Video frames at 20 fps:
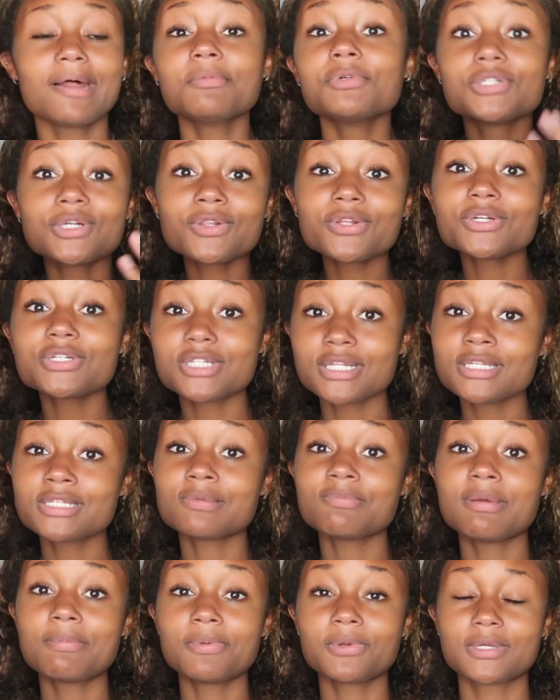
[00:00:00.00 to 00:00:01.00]
I'm sure there's things
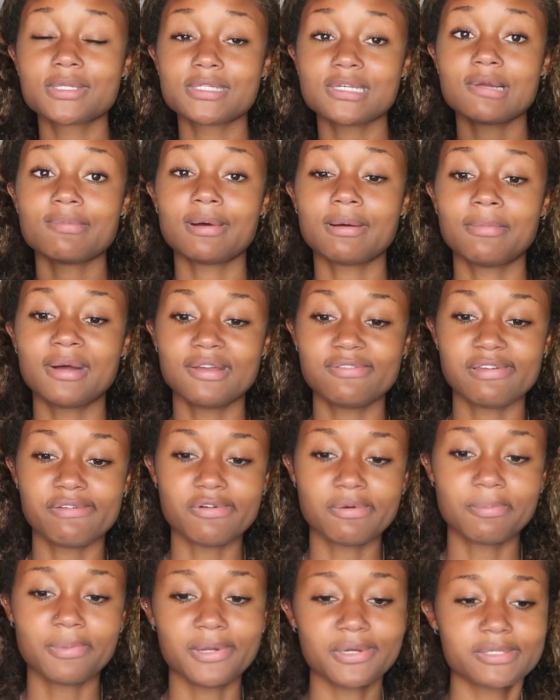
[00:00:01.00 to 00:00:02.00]
that people could say about my
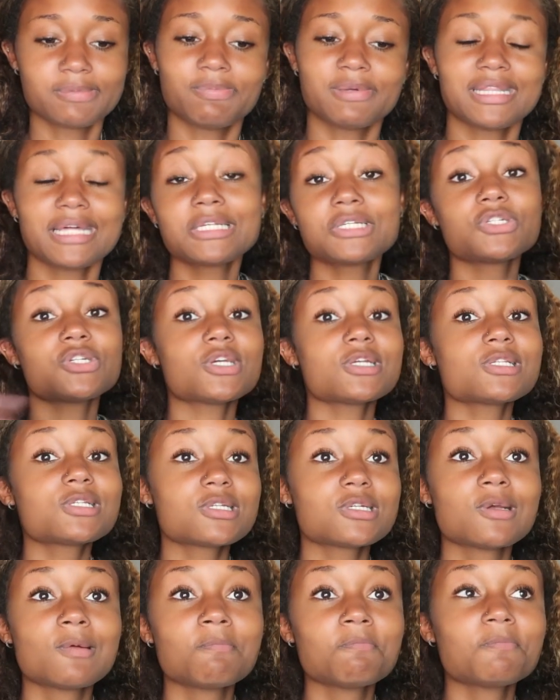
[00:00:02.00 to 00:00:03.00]
favorite books, but that's
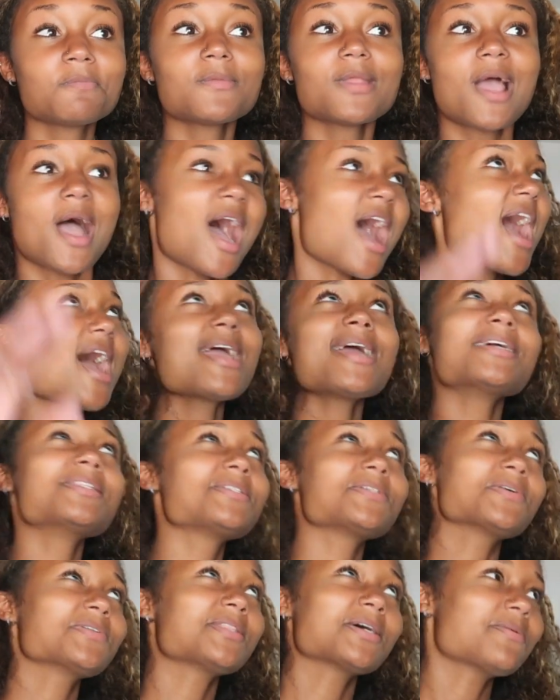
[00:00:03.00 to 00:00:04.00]
just, I
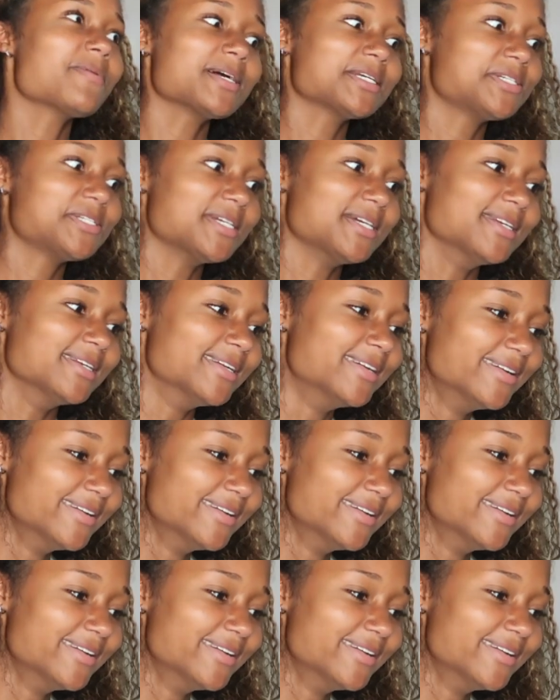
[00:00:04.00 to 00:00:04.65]
answered the question.